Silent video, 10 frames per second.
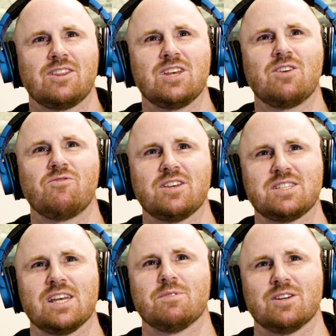think of
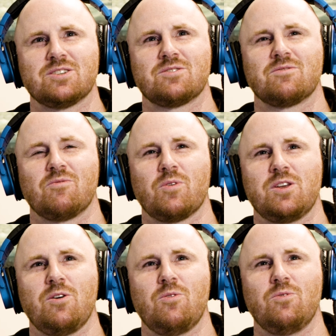this image
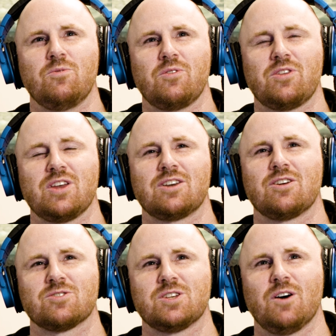when you think
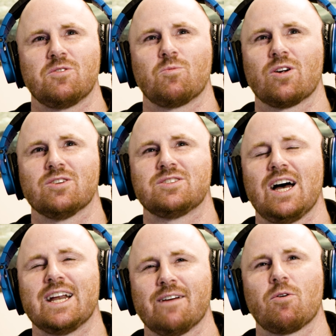to yourself the words,
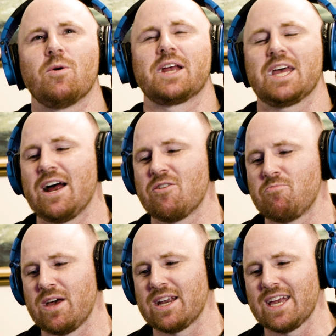"I never want to get out
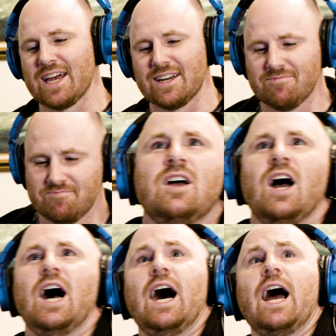of bed again."
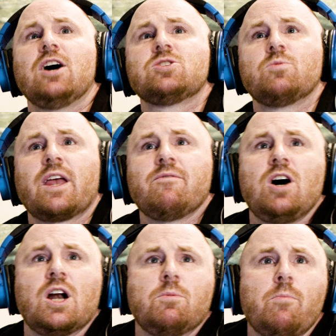I also want to give an
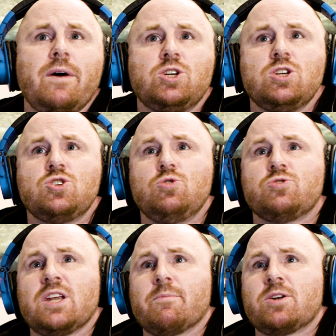honorable mention to
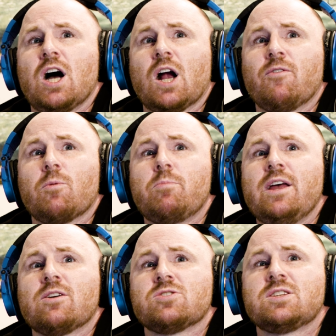cinematographer
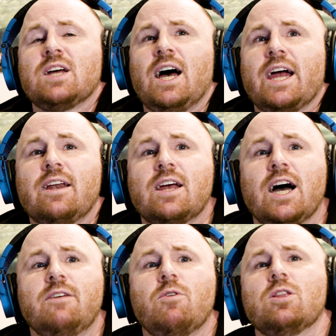Peter Stein.
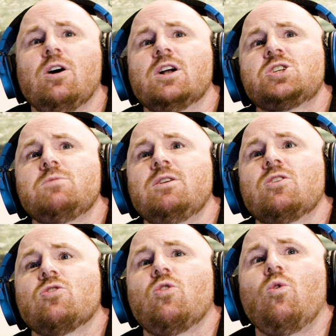Kind of what launched him
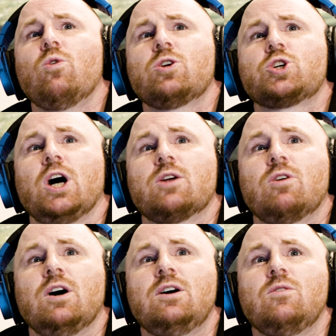into the horror
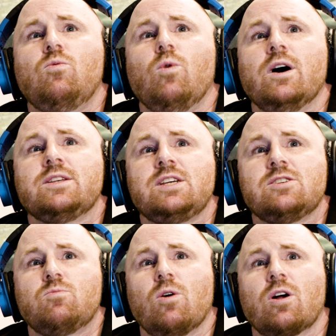genre was
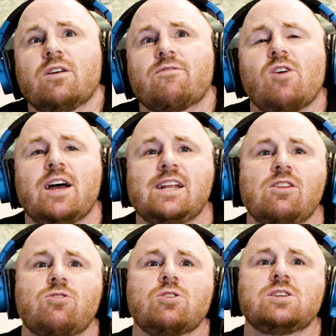his work on Friday
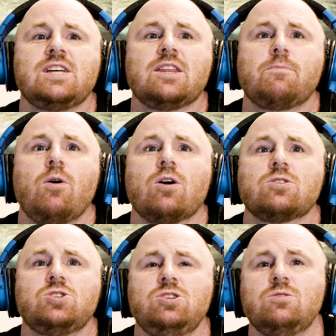the 13th
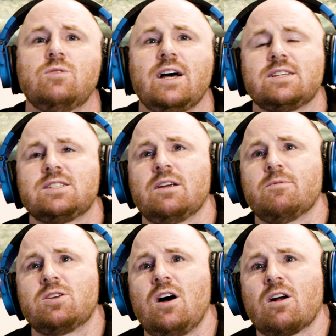Part 2 as
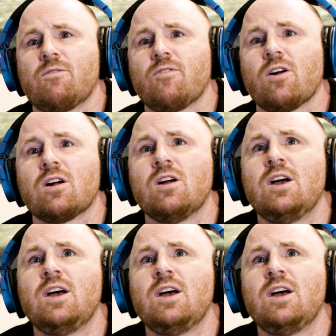cinematographer.